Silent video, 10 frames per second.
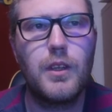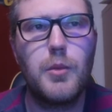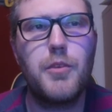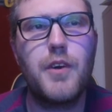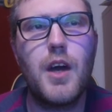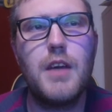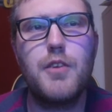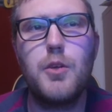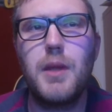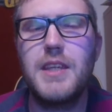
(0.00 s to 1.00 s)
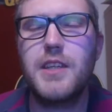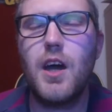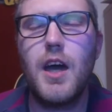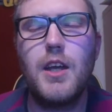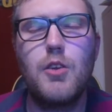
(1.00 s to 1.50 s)
Number 5, who plays
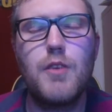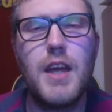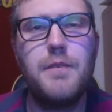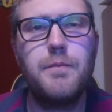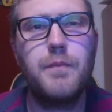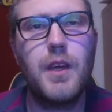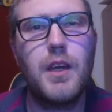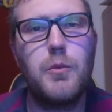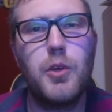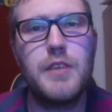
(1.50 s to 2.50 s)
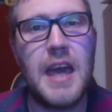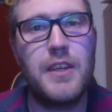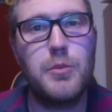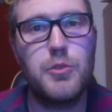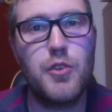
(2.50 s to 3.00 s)
Kylo Ren? It was
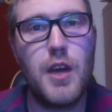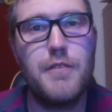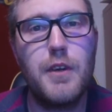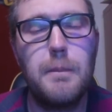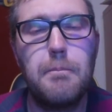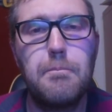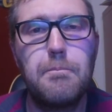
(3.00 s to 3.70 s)
Adam Driver.